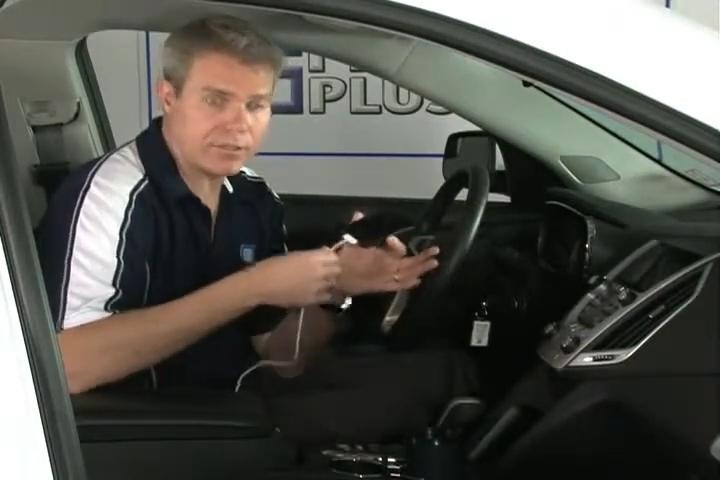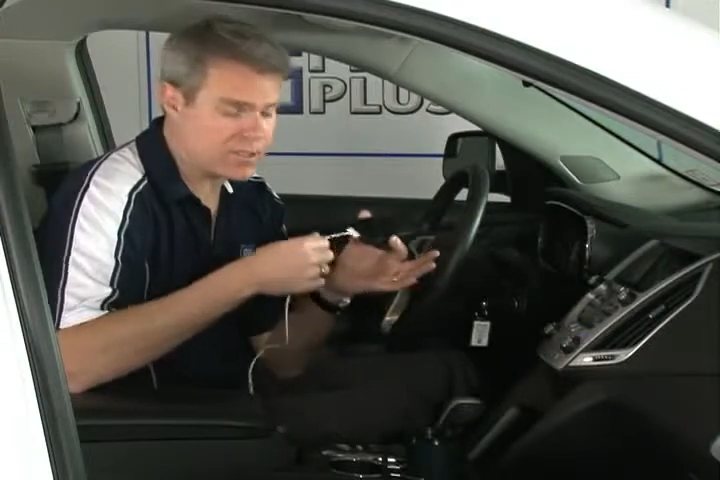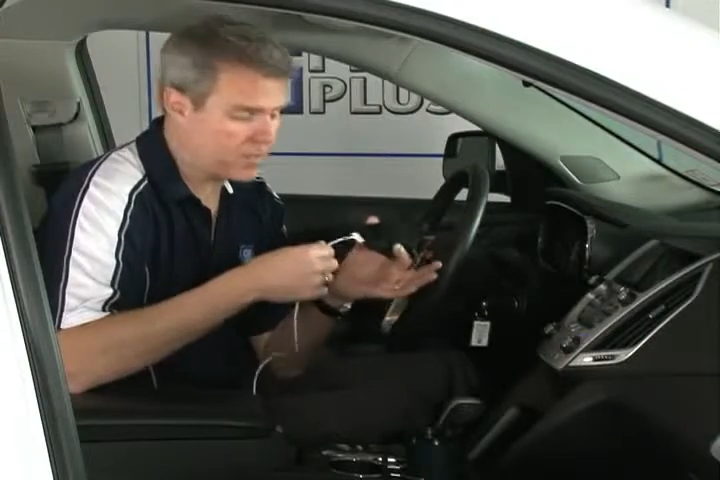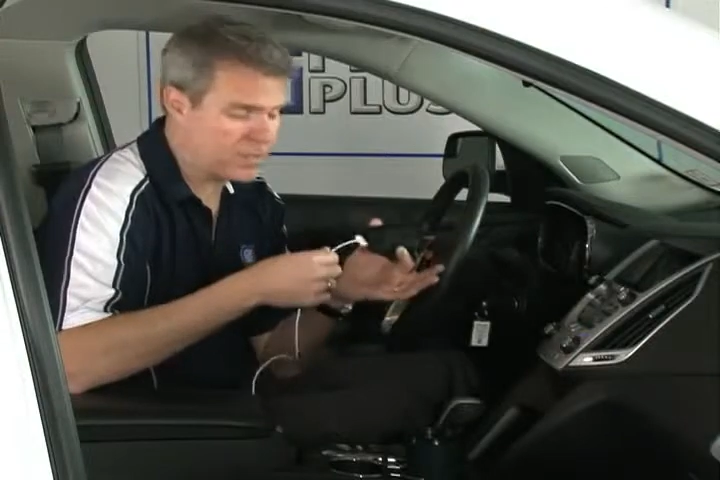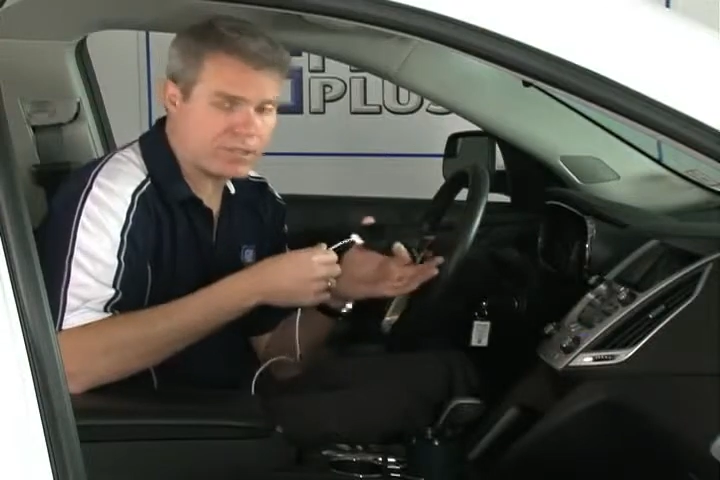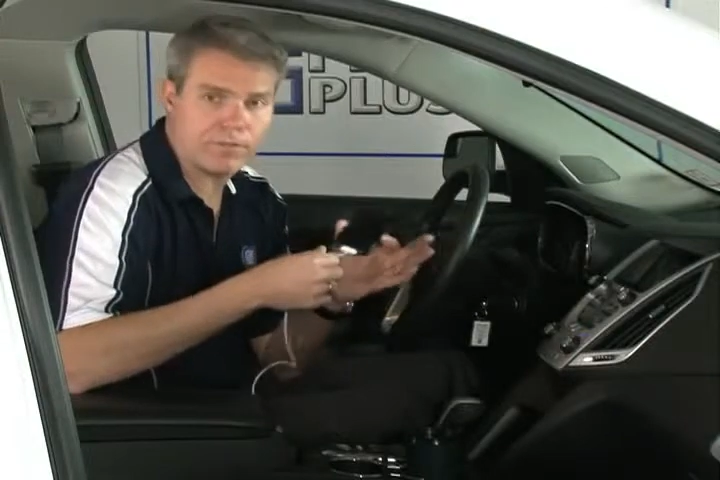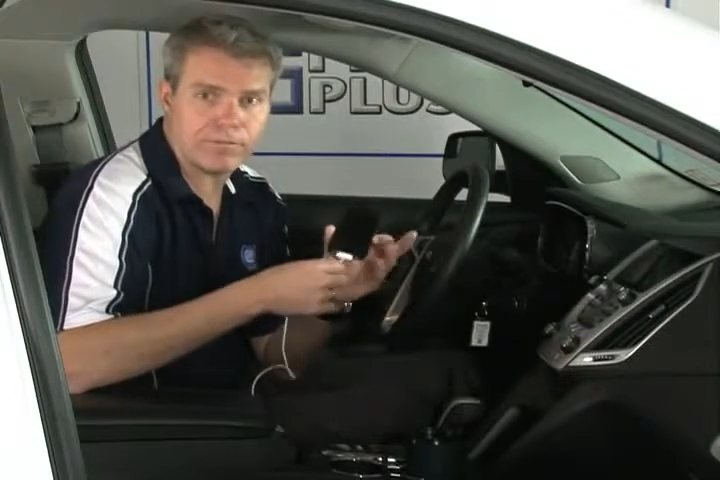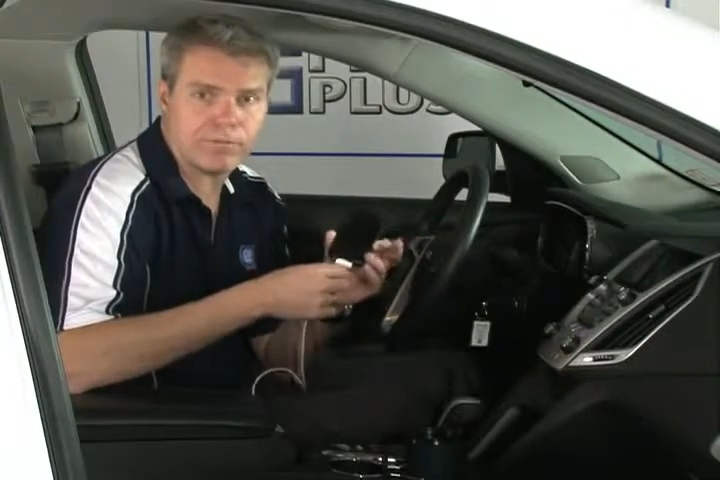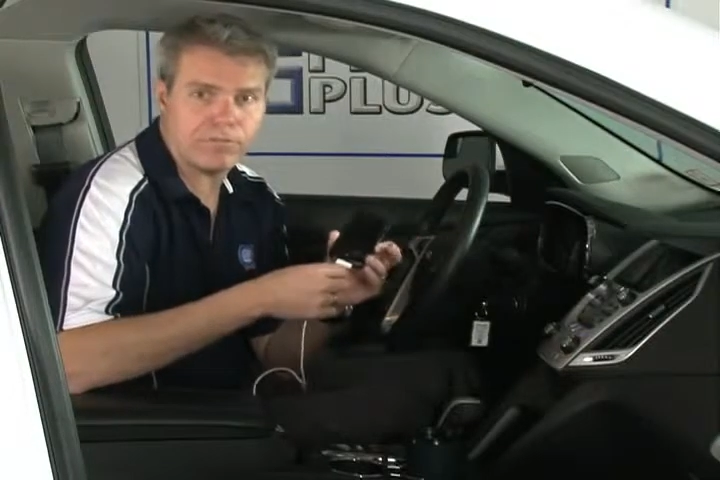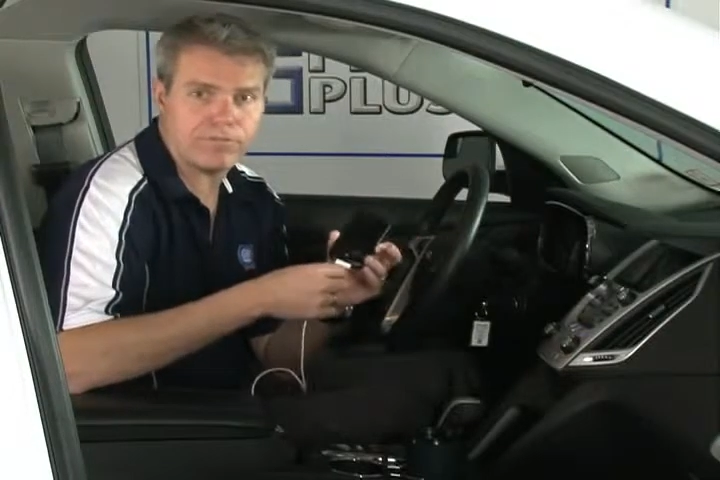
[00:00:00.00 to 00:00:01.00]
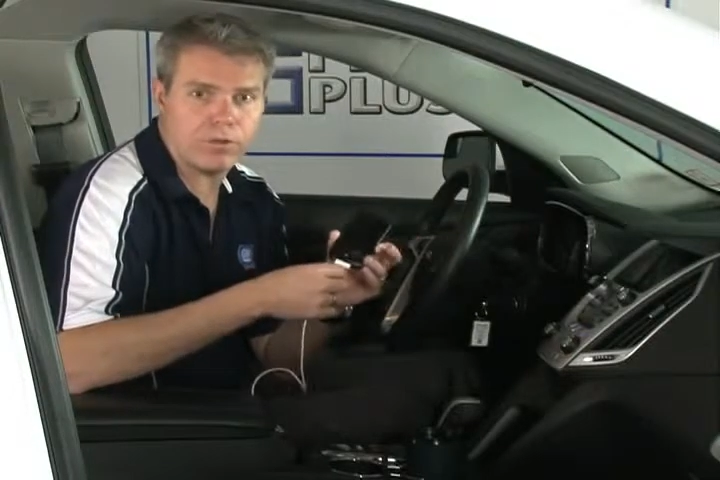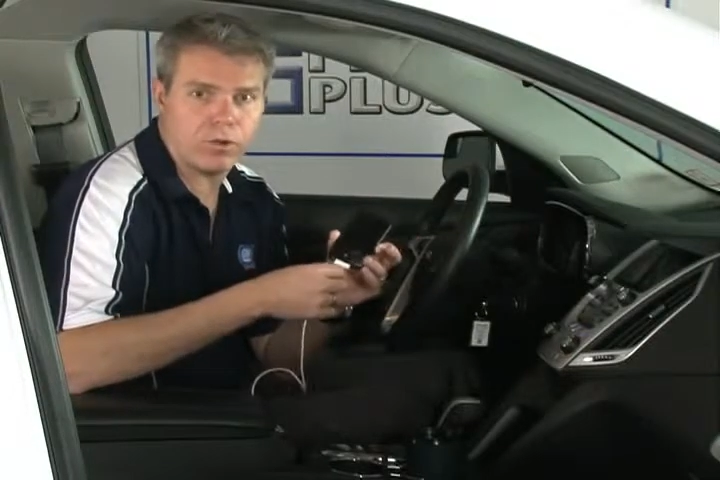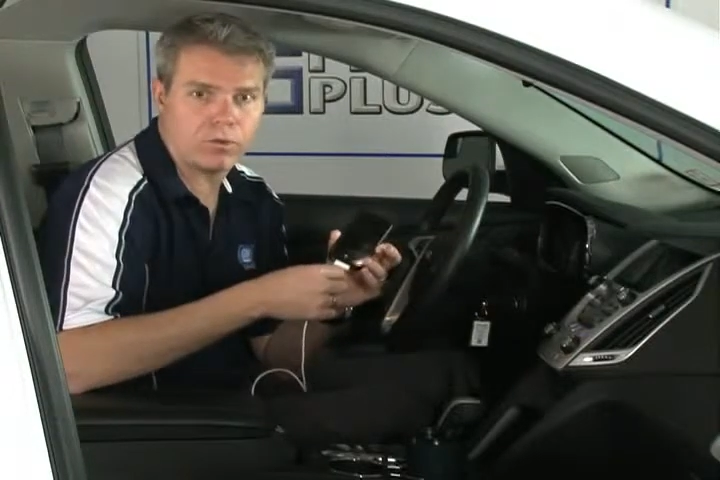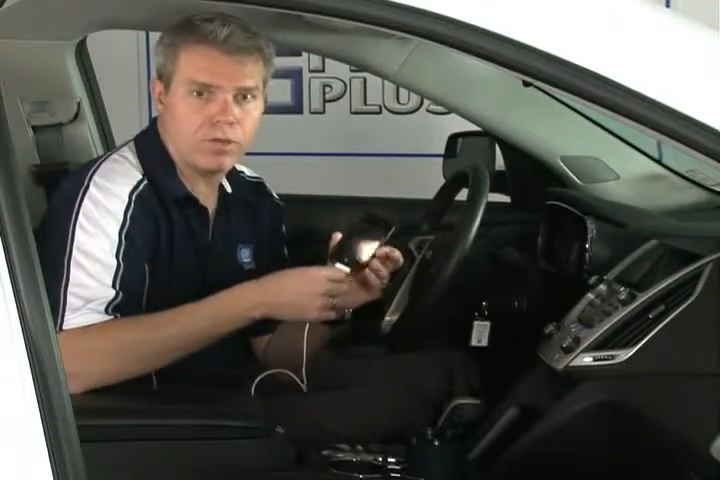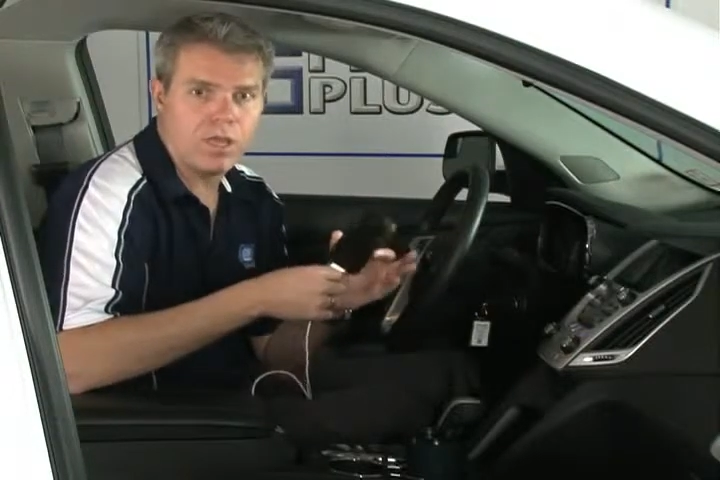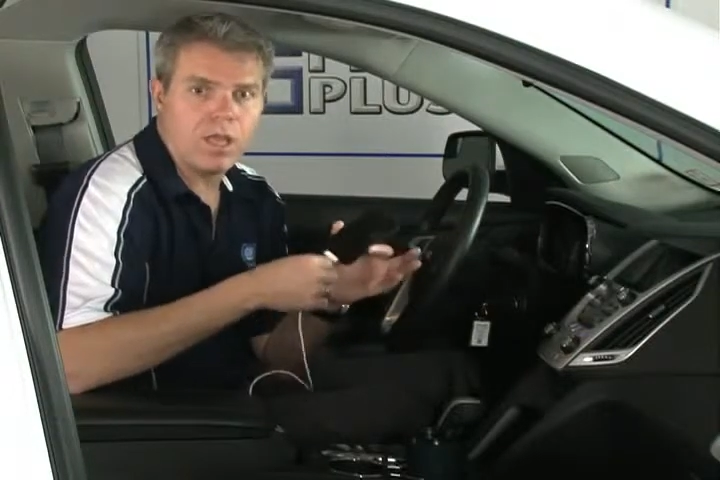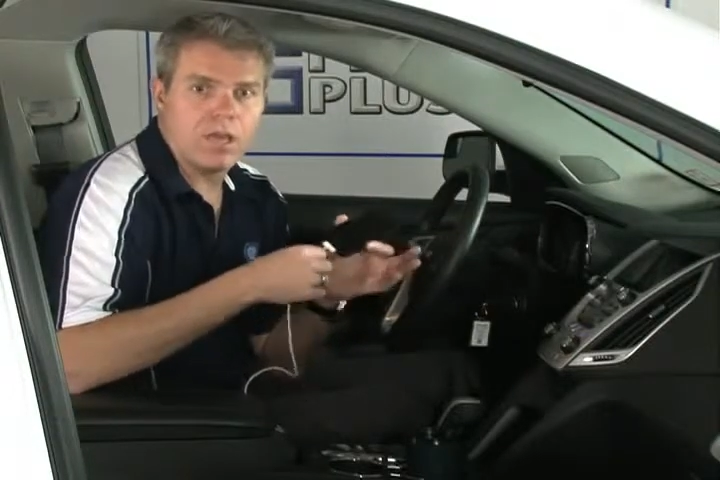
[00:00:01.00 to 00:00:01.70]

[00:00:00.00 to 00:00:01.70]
that's specific for your phone,